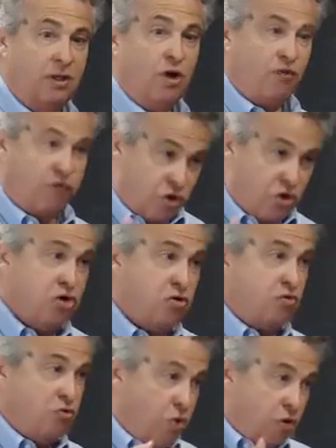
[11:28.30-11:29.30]
For
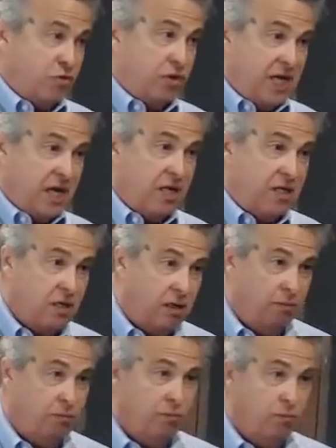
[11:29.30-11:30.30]
you, northern
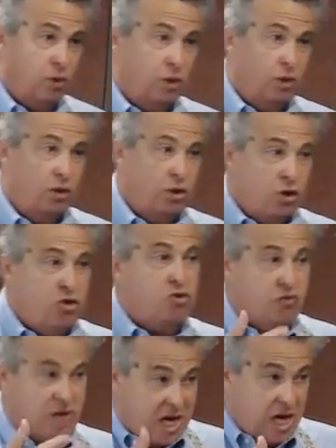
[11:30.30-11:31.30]
kingdom,
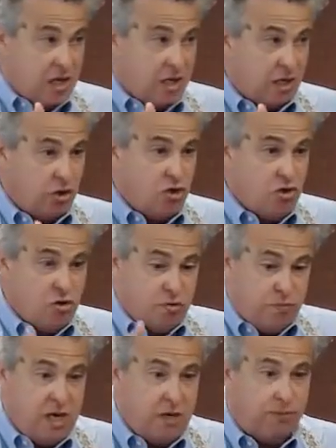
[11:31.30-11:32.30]
you king, you
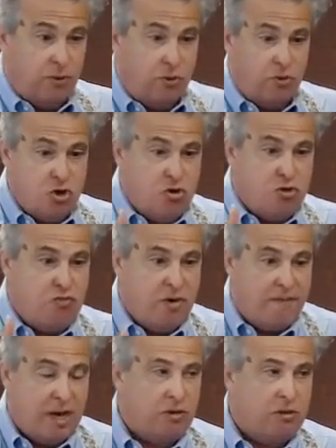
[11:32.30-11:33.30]
people, you
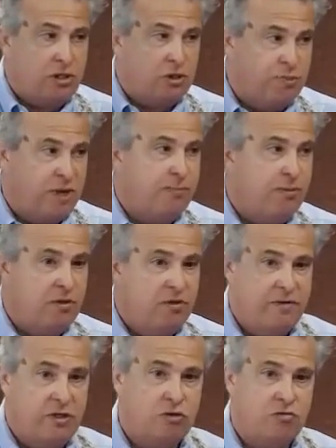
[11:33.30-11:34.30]
rebellious people
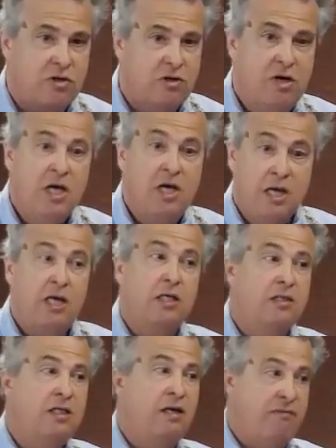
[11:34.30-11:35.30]
of Israel, it
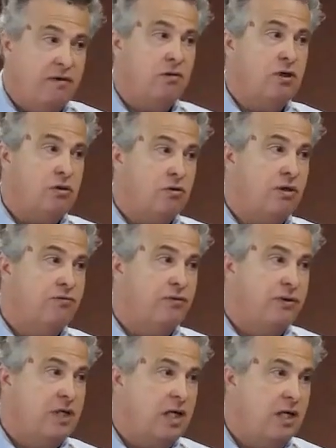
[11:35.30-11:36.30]
is a very
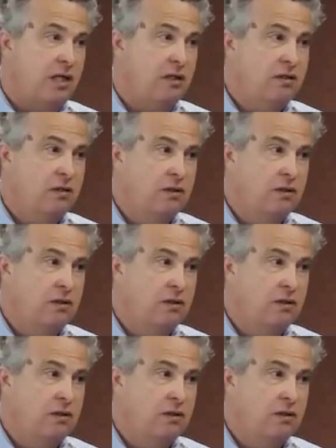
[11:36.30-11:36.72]
dreadful day.